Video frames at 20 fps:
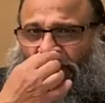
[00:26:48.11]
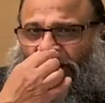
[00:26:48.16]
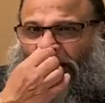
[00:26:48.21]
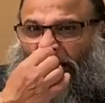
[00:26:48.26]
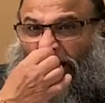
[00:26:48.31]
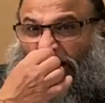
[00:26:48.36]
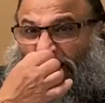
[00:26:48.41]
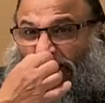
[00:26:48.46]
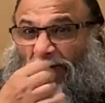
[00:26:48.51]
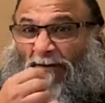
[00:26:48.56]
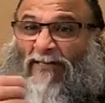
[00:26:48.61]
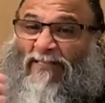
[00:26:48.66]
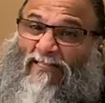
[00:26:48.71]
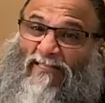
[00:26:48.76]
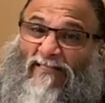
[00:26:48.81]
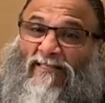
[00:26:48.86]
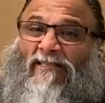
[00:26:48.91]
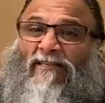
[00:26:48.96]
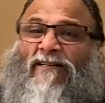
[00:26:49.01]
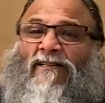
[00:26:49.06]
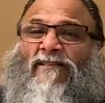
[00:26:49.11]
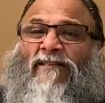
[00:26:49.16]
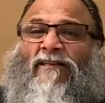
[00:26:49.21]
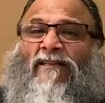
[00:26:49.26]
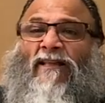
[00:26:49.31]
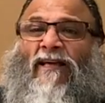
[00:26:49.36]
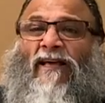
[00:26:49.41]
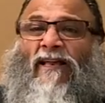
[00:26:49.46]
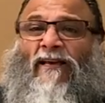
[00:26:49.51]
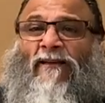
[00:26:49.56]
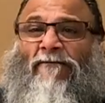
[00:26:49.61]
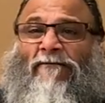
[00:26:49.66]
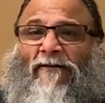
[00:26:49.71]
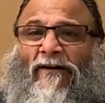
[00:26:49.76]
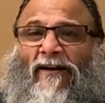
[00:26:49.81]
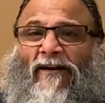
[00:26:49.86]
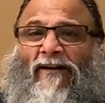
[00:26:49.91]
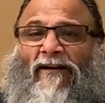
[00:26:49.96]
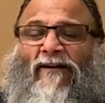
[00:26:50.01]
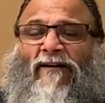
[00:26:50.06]
as much as it is in the
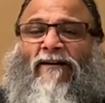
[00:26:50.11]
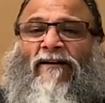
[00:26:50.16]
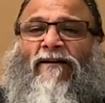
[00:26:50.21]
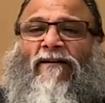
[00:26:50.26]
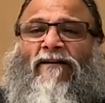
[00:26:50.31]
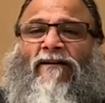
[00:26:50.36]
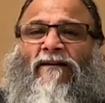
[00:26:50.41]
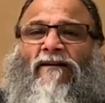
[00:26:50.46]
elephant